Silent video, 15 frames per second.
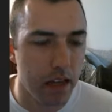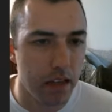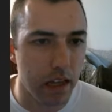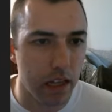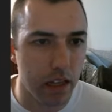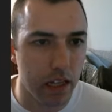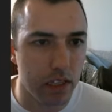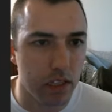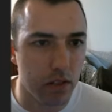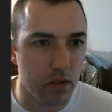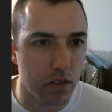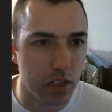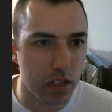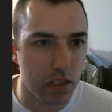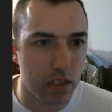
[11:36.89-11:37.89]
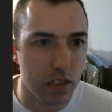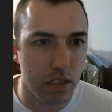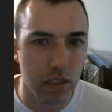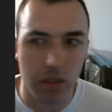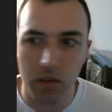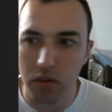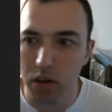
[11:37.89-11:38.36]
that lets you just
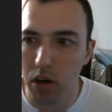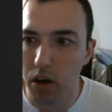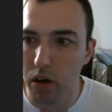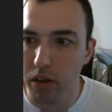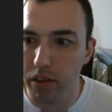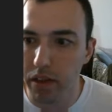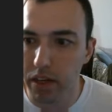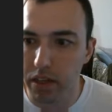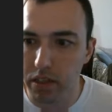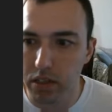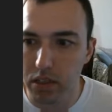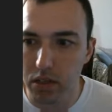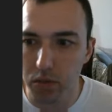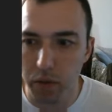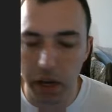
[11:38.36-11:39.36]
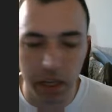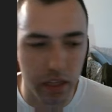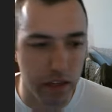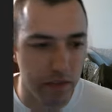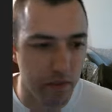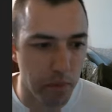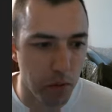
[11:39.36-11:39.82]
still call things
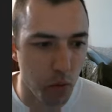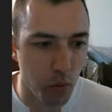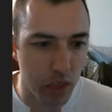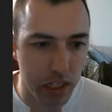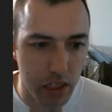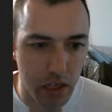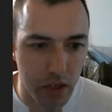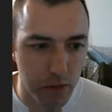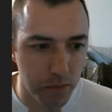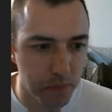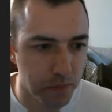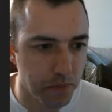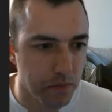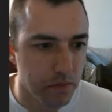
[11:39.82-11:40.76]
directly from the window.